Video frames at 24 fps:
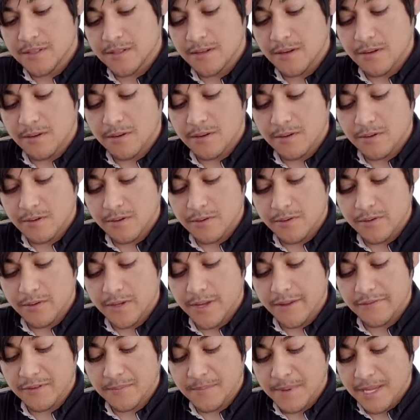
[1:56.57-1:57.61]
so you
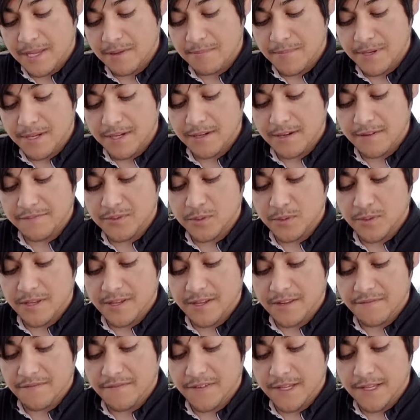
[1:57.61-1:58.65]
have to make it big enough so
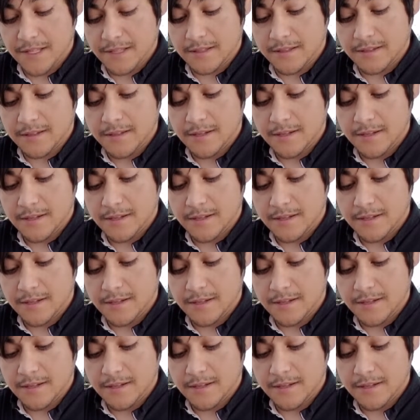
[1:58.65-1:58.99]
it can fit.